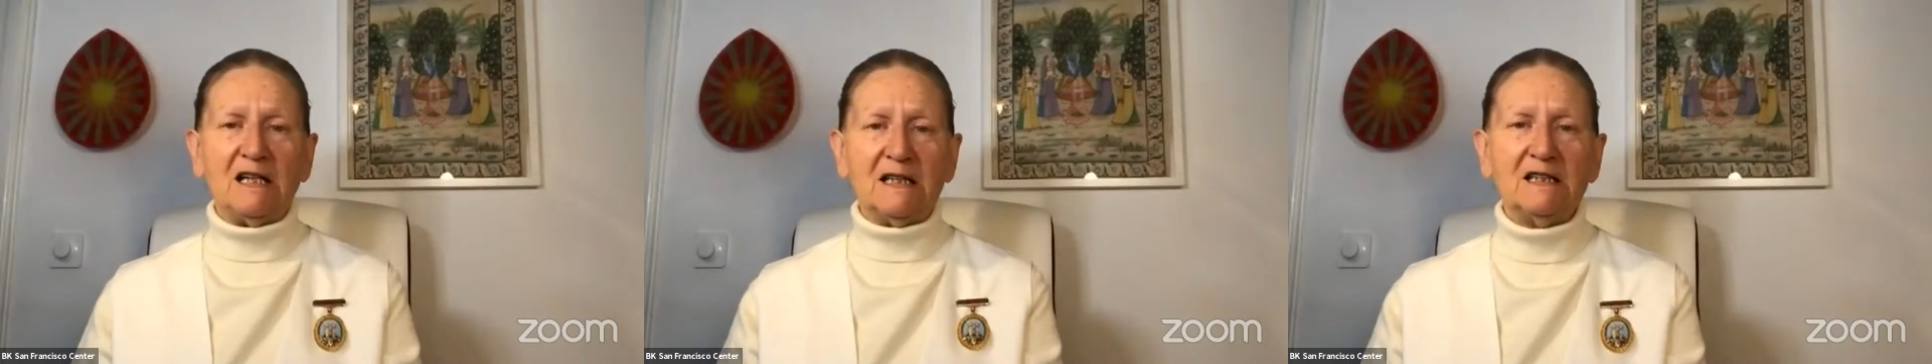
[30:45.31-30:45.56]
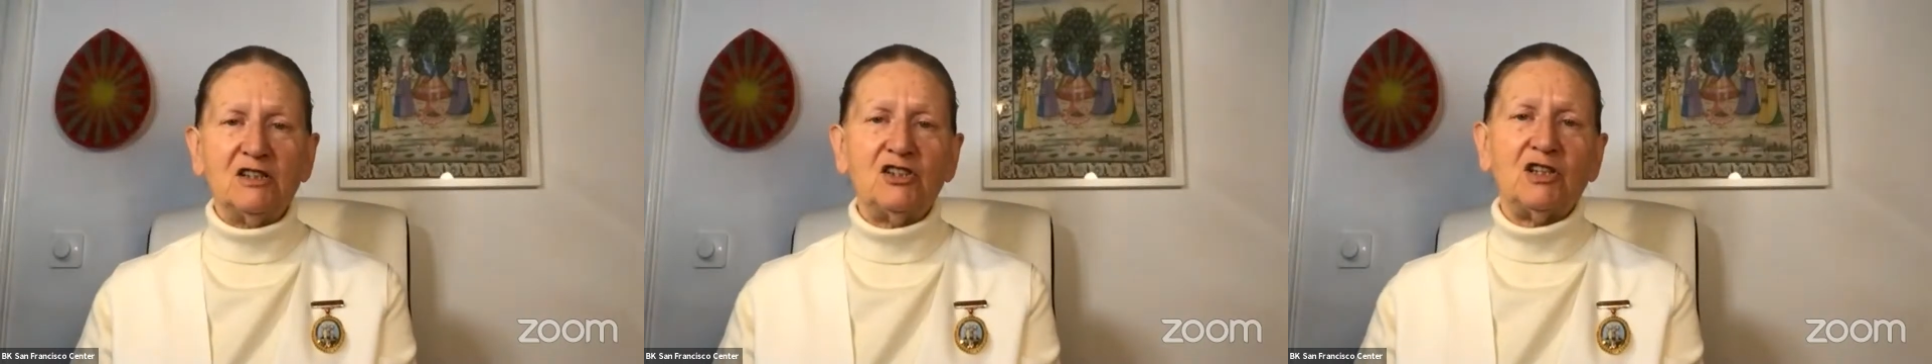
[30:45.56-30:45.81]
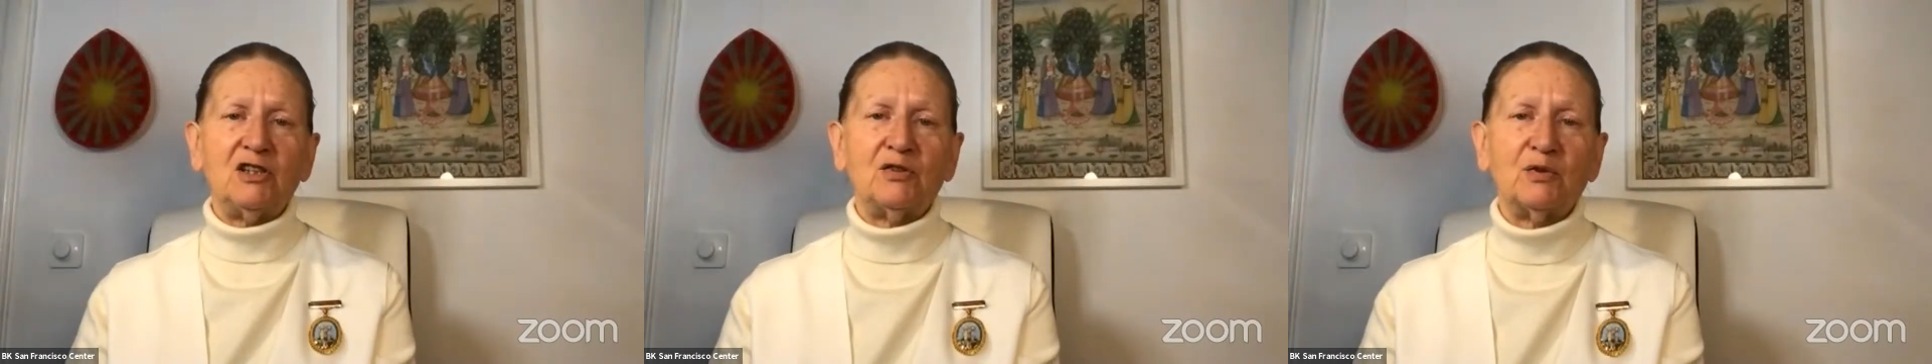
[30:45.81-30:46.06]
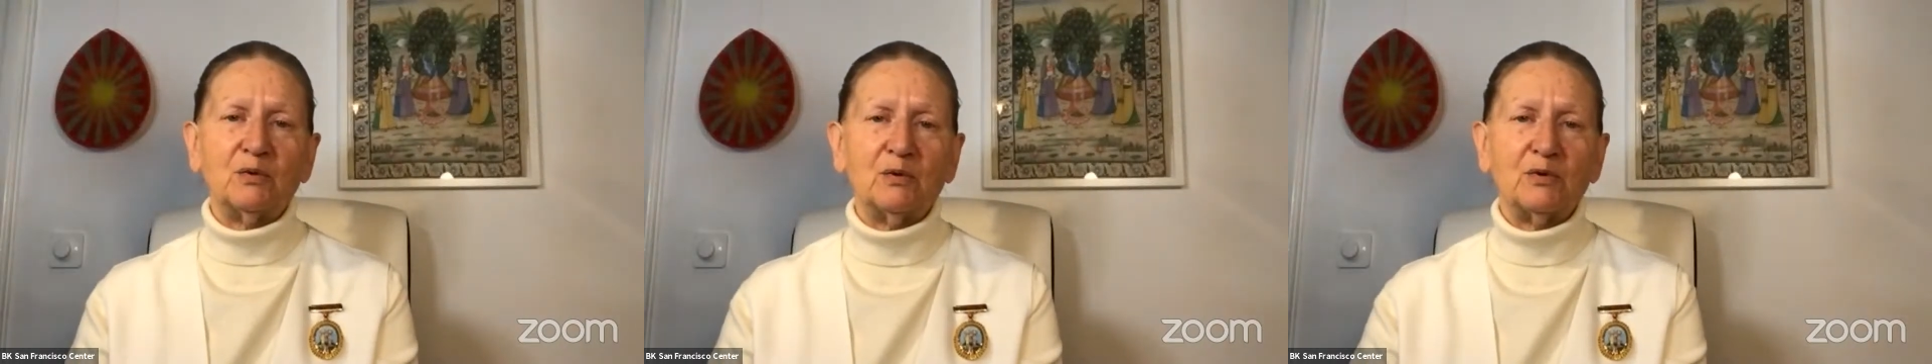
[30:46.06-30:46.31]
energy
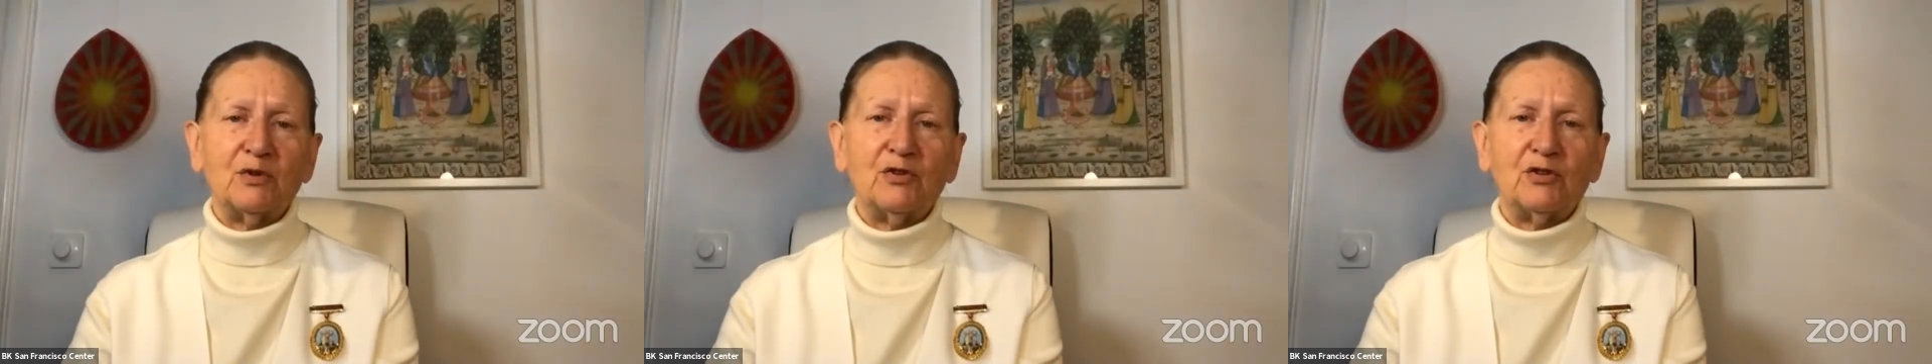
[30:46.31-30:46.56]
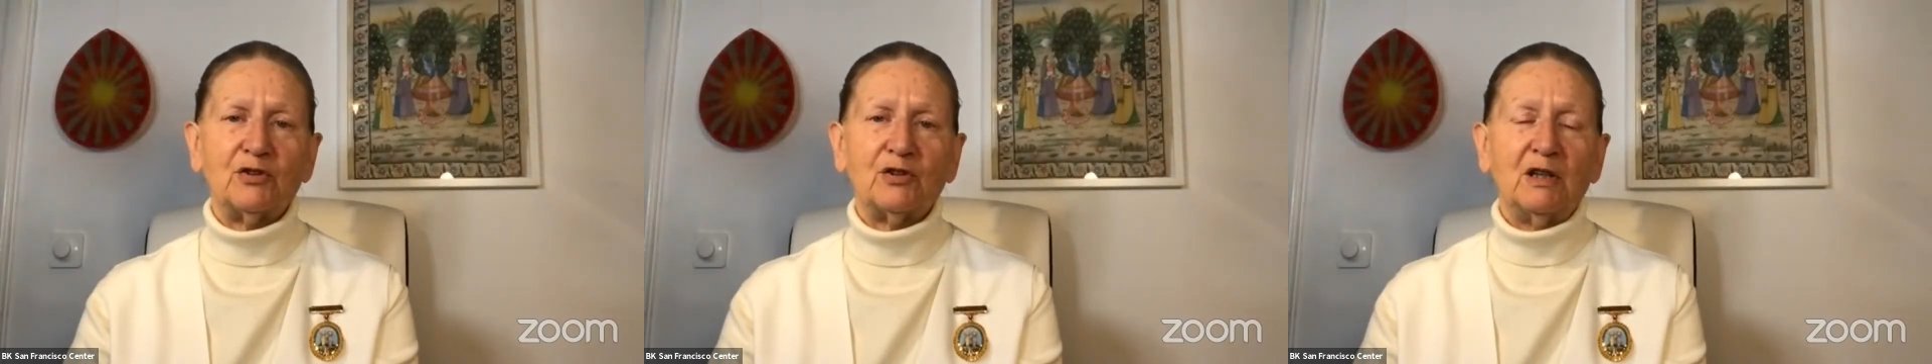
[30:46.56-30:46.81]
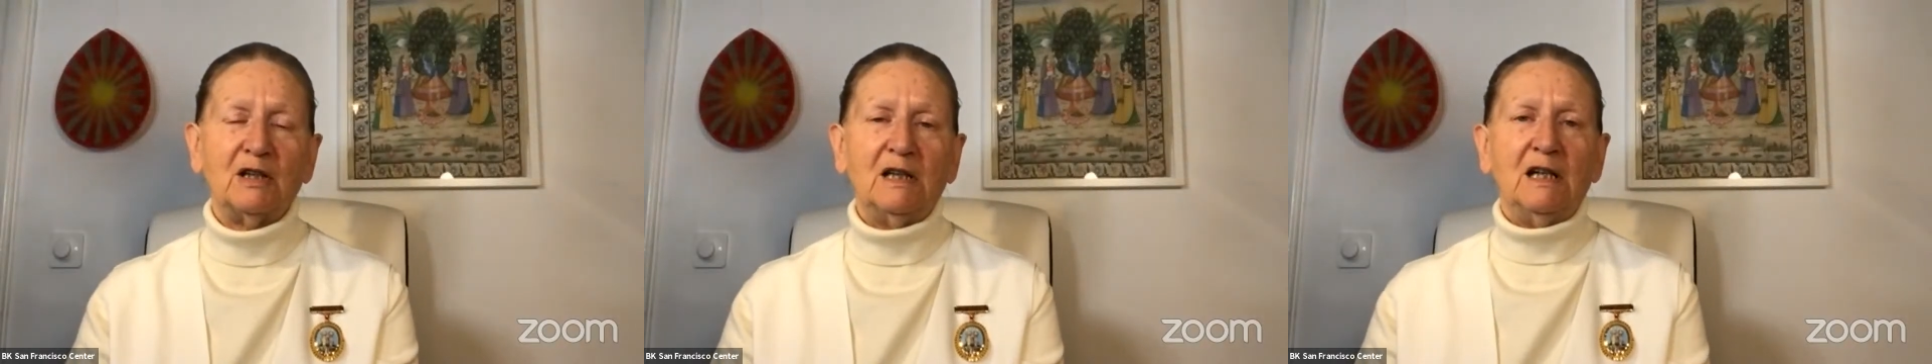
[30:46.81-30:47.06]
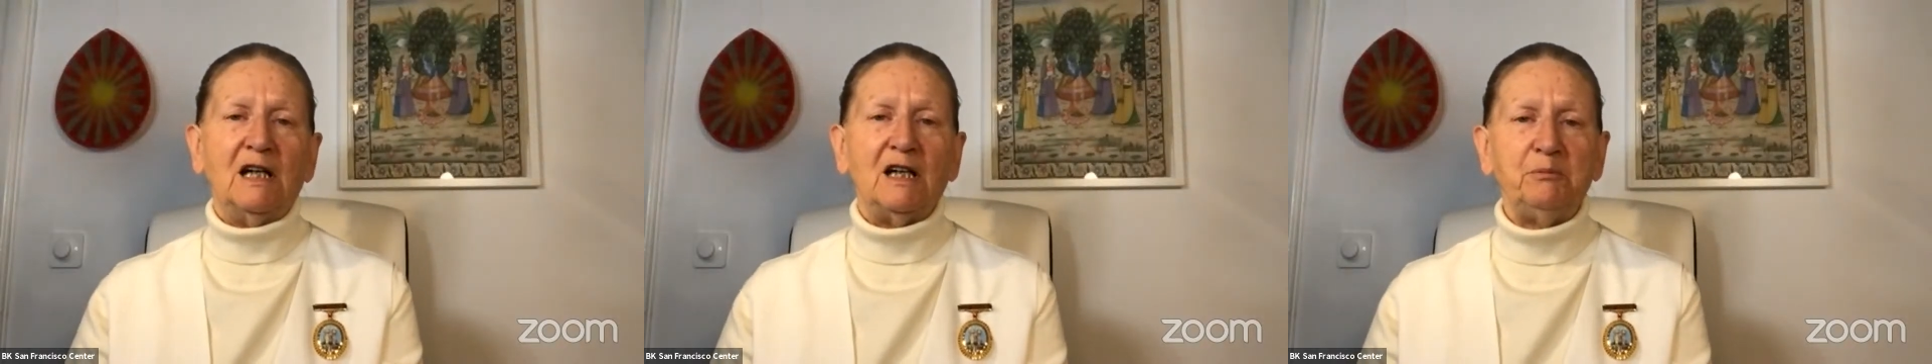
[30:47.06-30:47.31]
source,
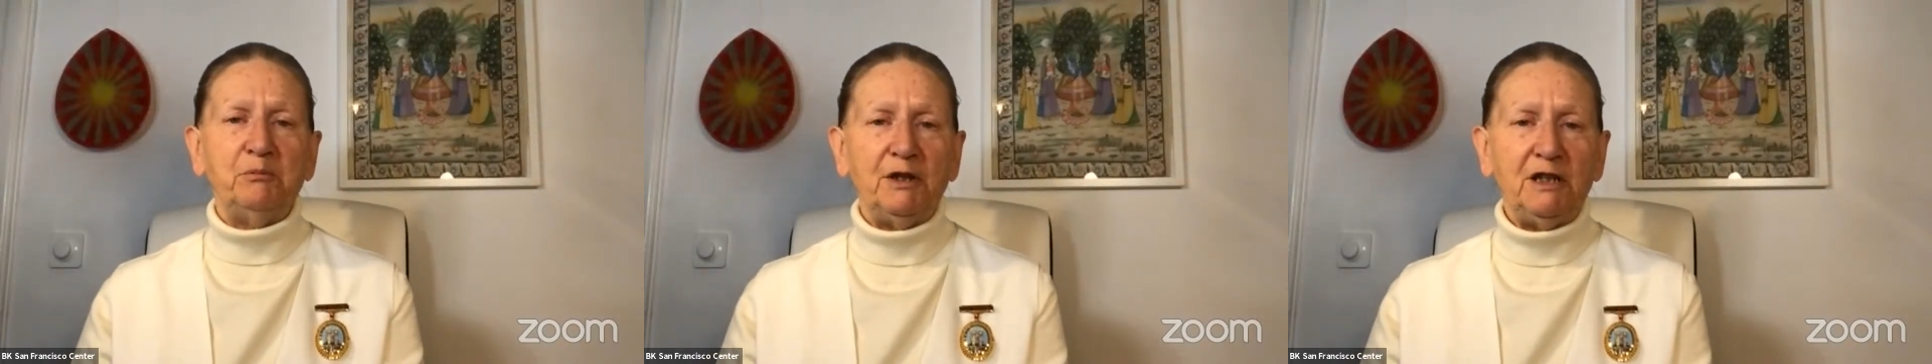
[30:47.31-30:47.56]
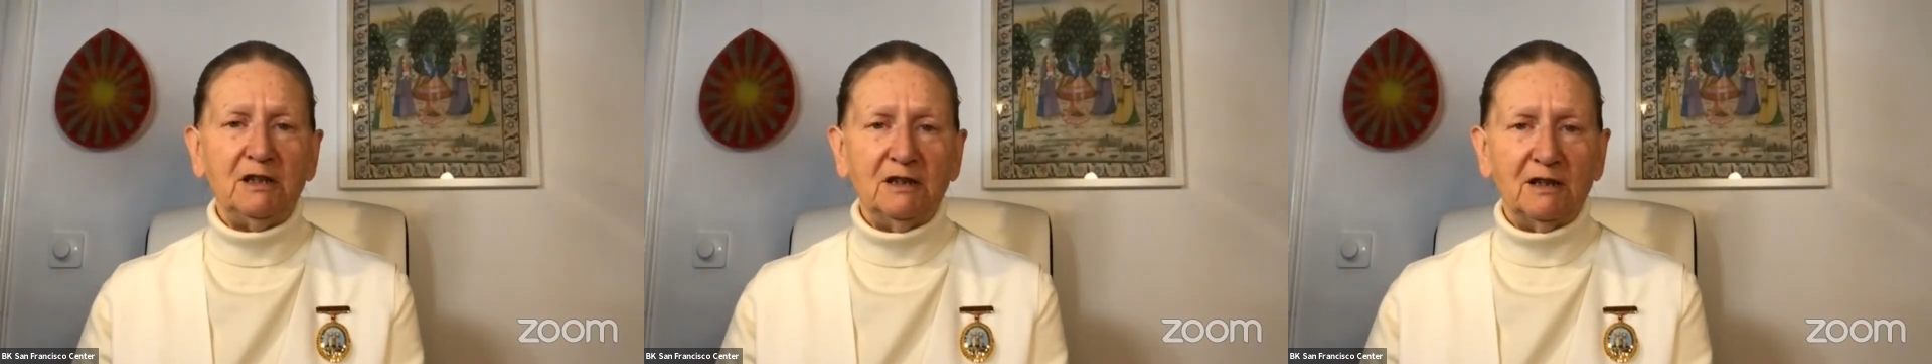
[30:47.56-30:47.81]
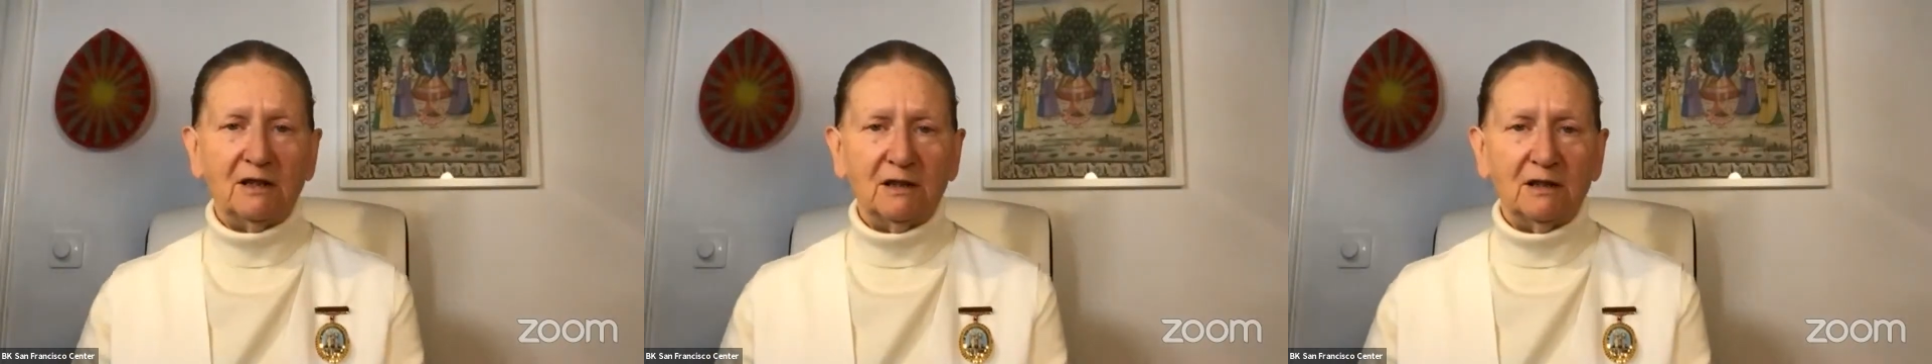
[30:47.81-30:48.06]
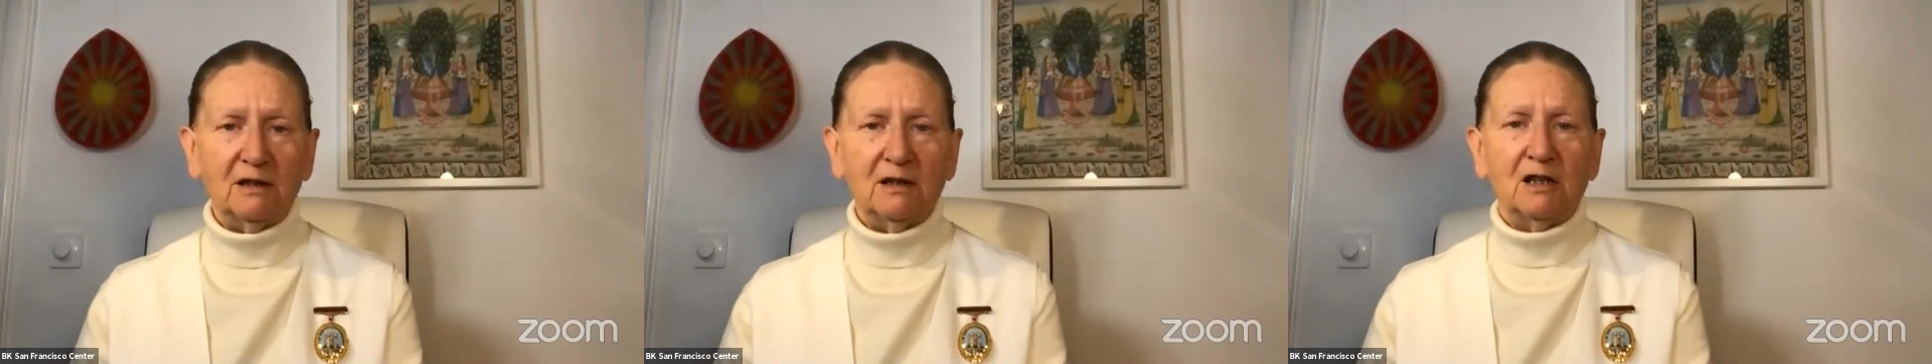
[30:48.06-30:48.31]
a
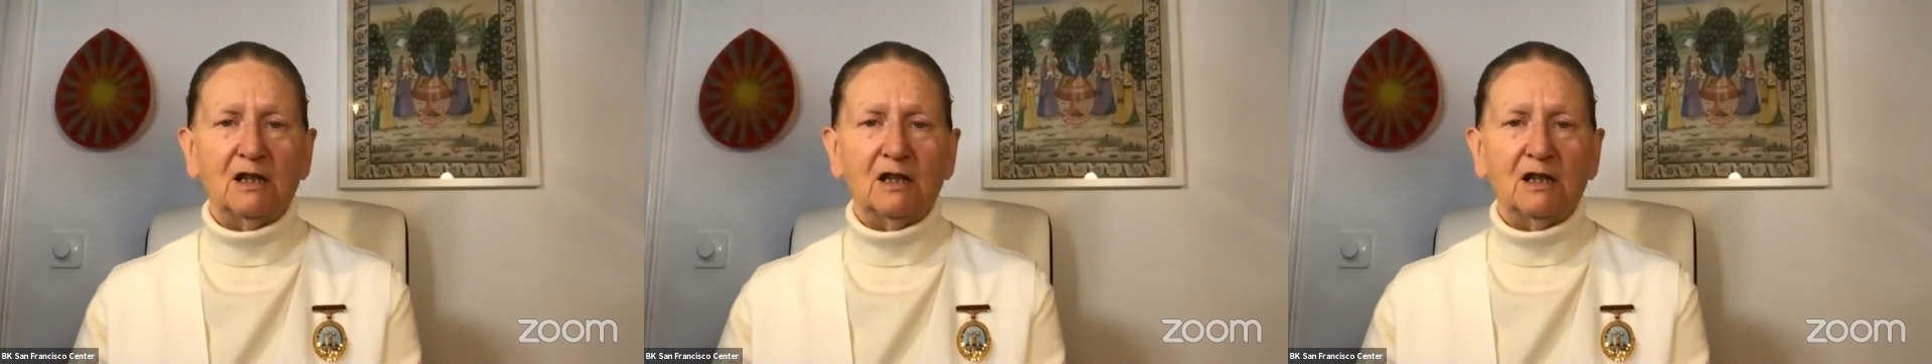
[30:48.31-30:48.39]
being